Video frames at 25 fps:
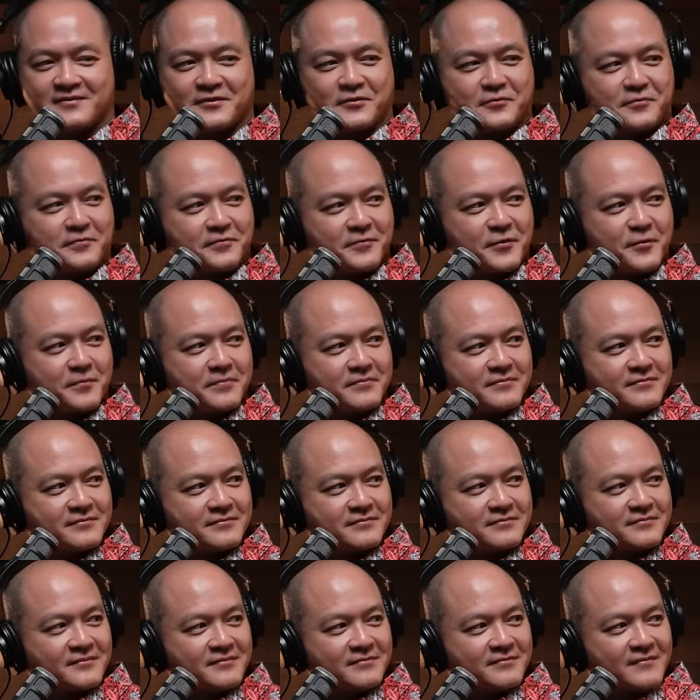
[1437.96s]
like
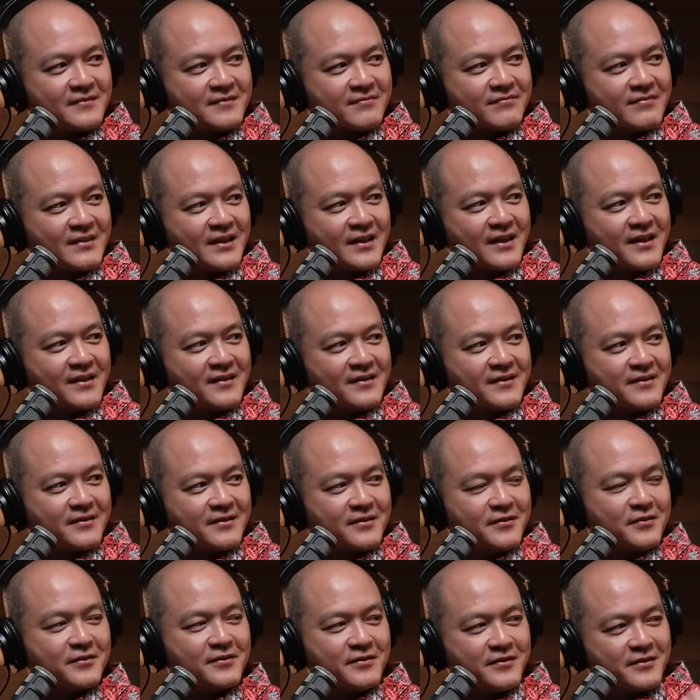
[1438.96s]
farming simulator
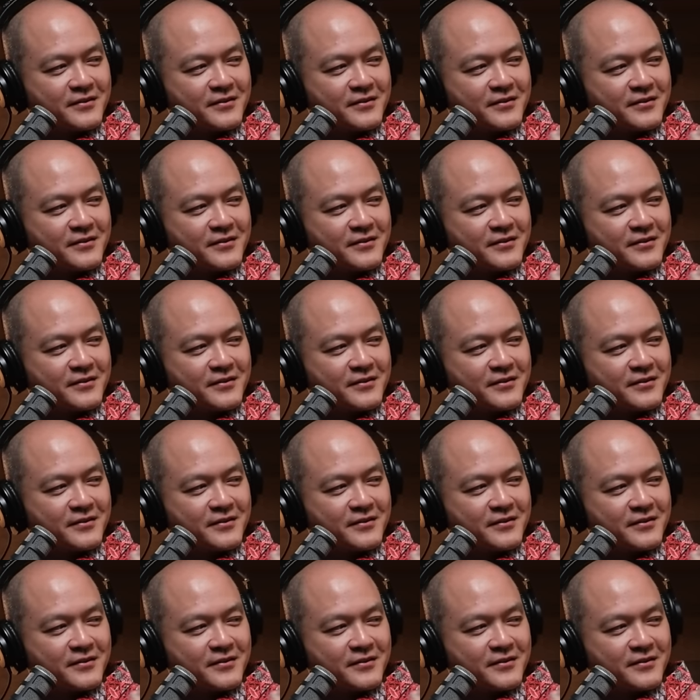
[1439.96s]
kind